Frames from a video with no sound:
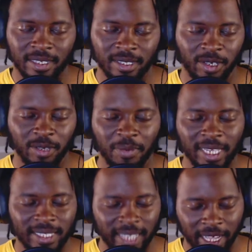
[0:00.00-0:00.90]
So you mean to
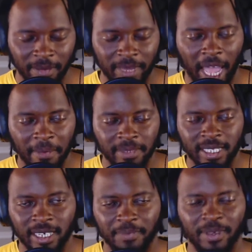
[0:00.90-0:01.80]
tell me I'm
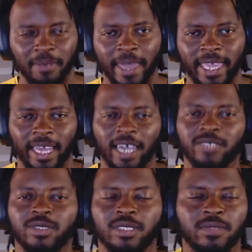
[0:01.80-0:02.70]
sitting up here making
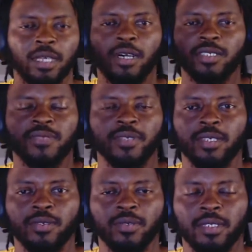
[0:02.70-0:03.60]
hundreds of songs for you,